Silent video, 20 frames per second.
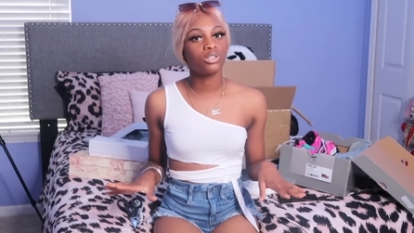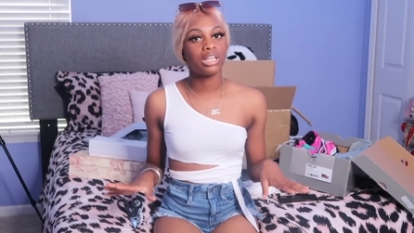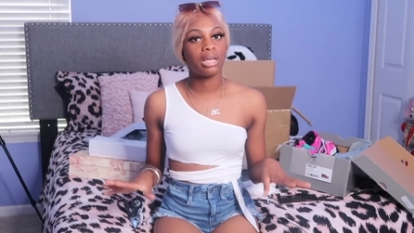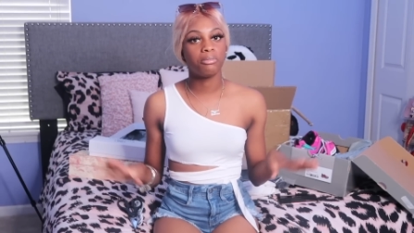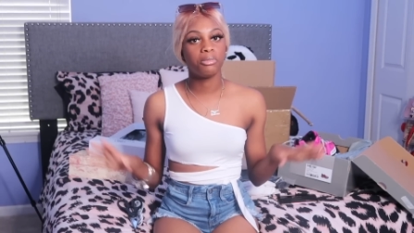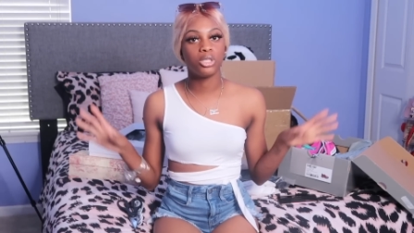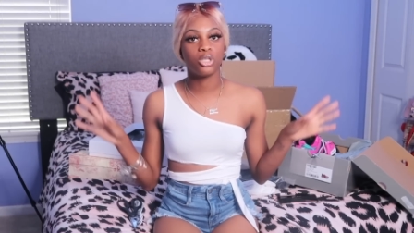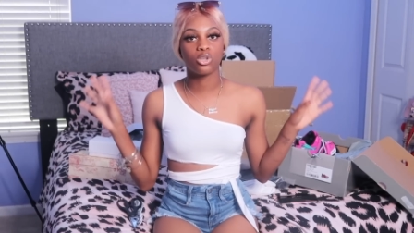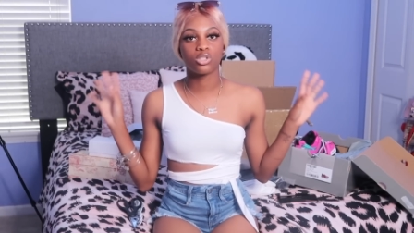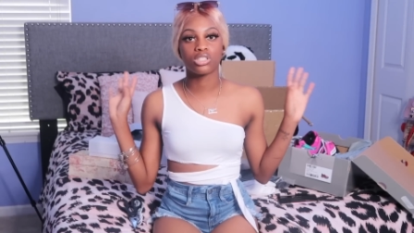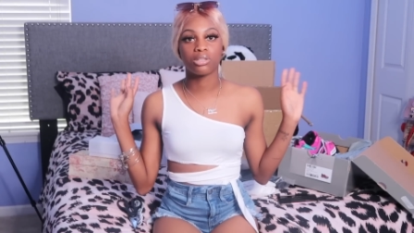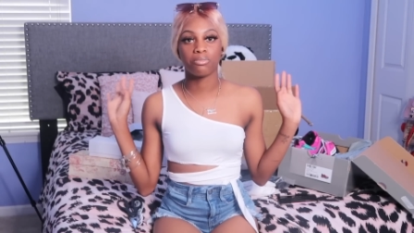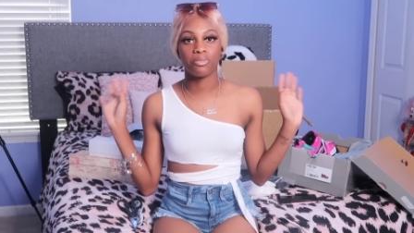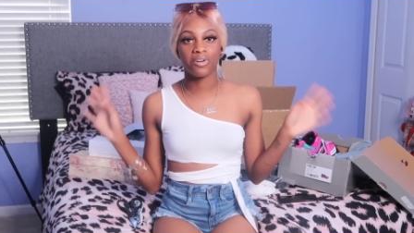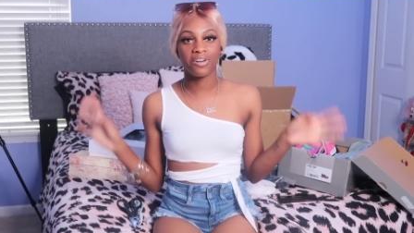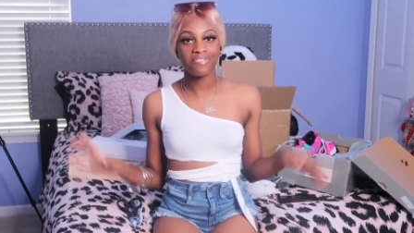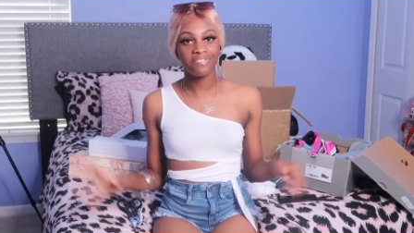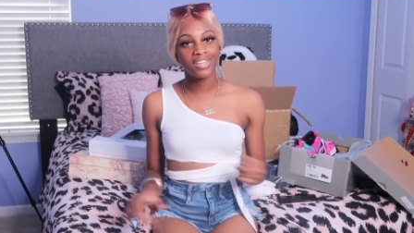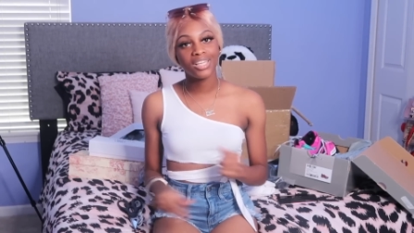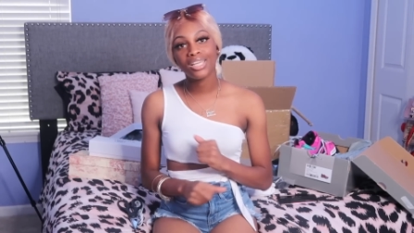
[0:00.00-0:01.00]
Let me know some
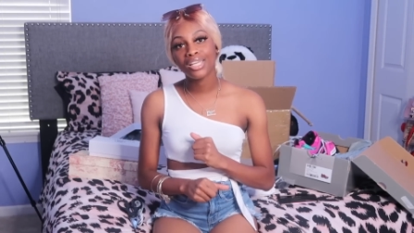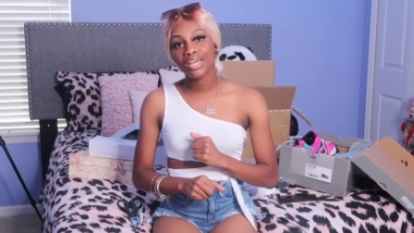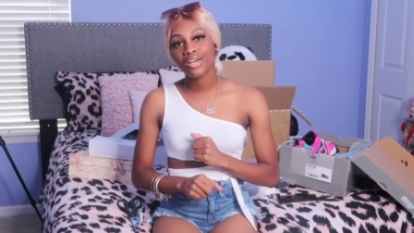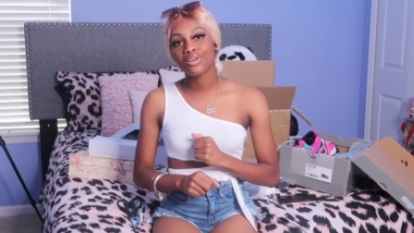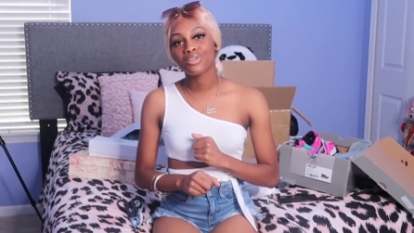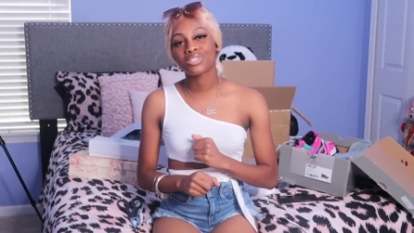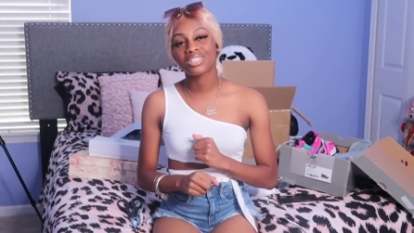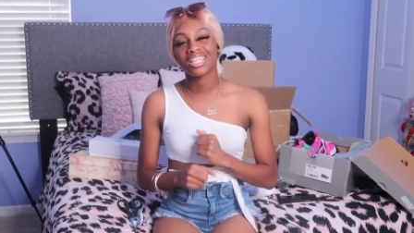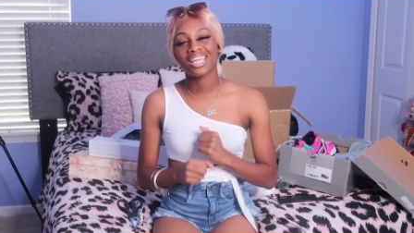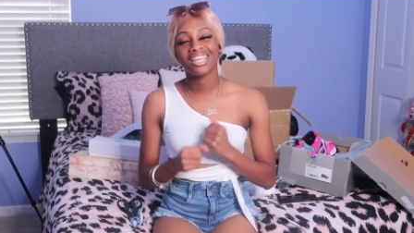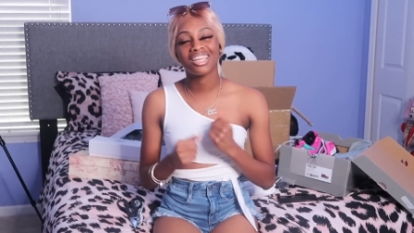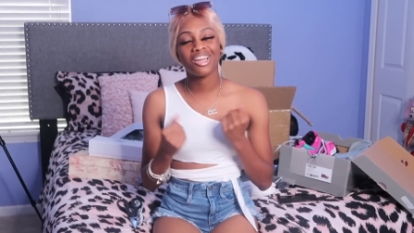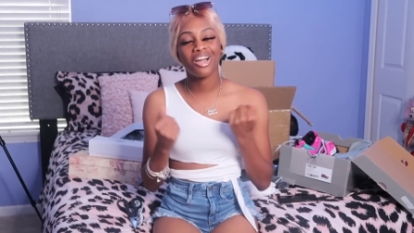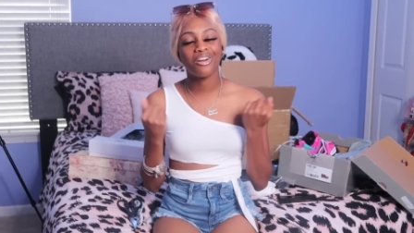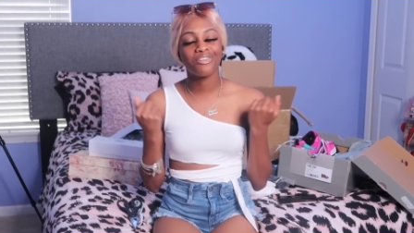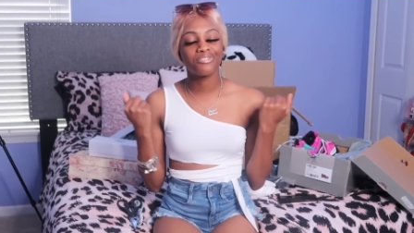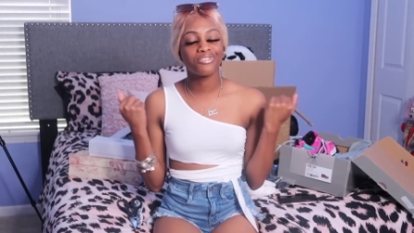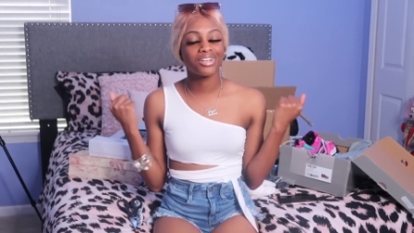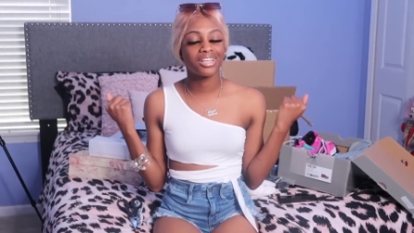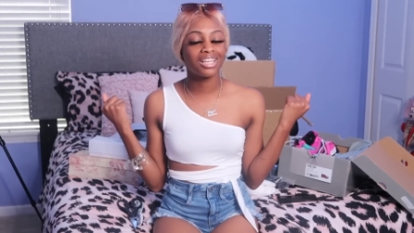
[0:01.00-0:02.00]
more videos. Thank
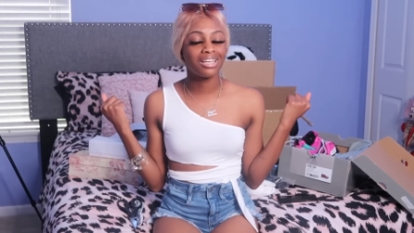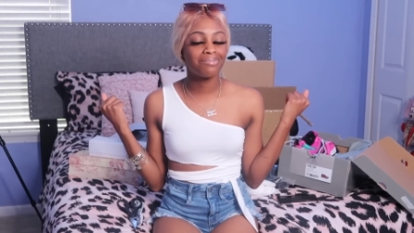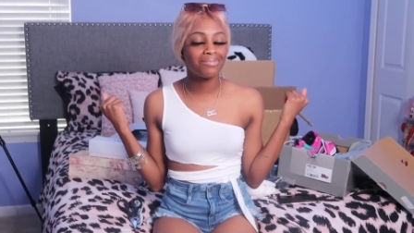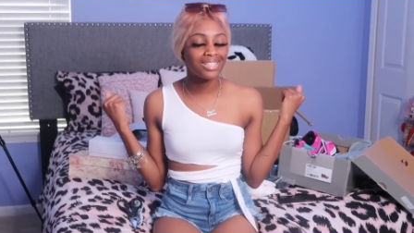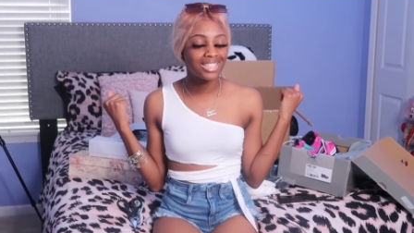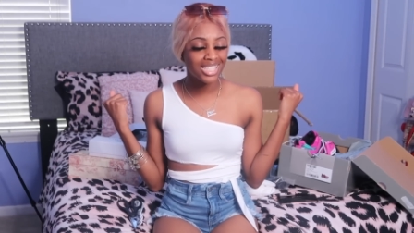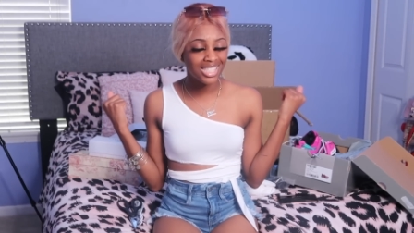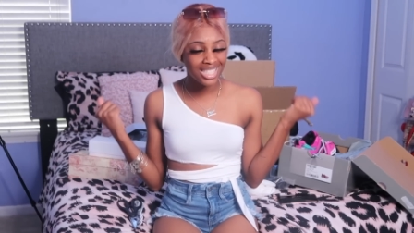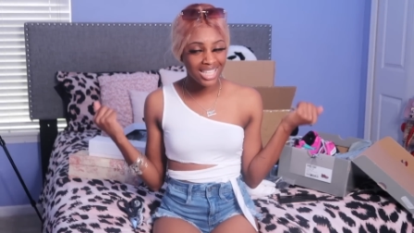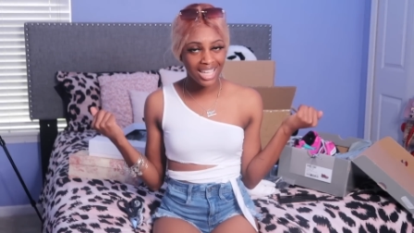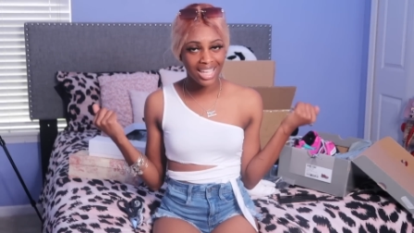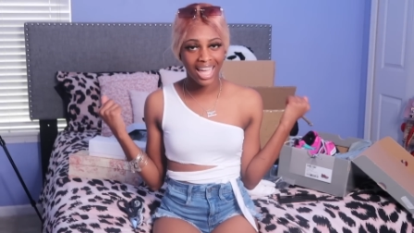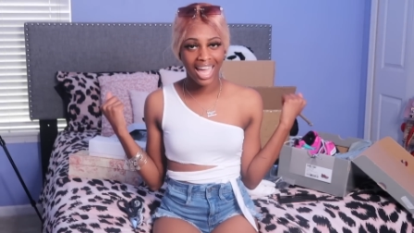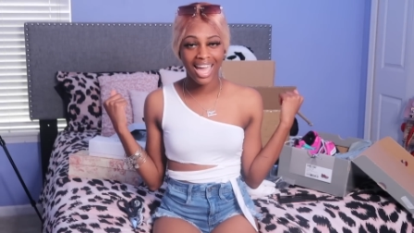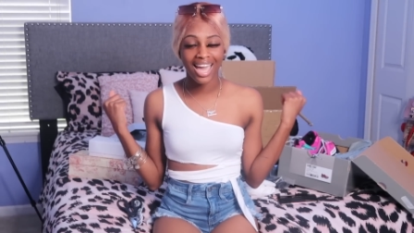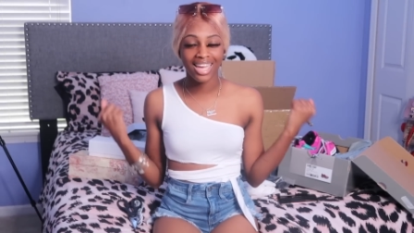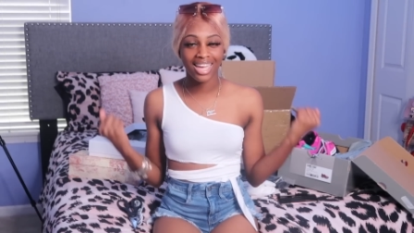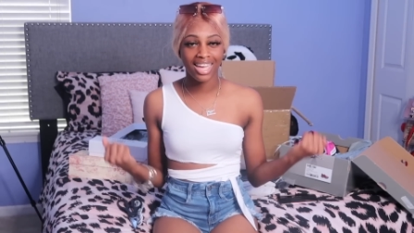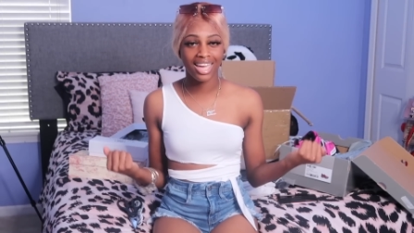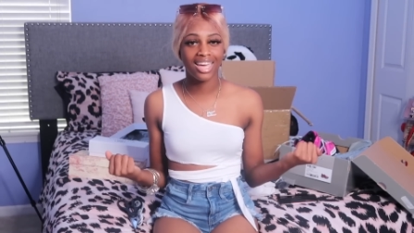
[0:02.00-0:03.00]
y'all for getting me to 10K
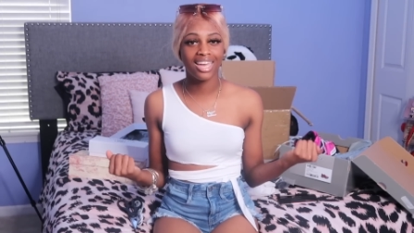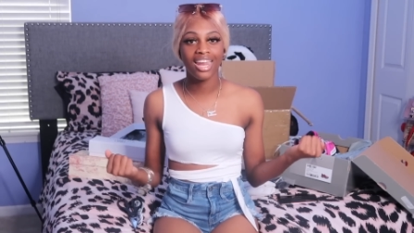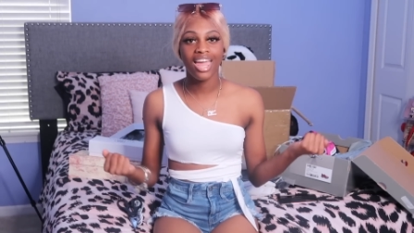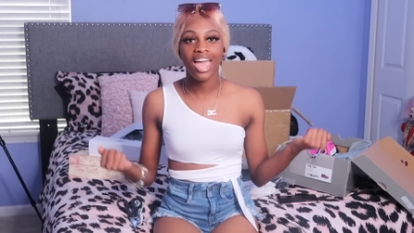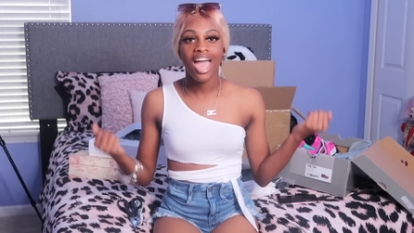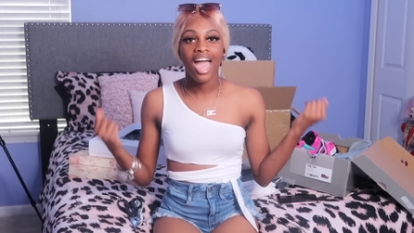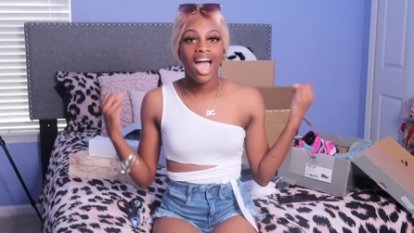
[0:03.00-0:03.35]
again.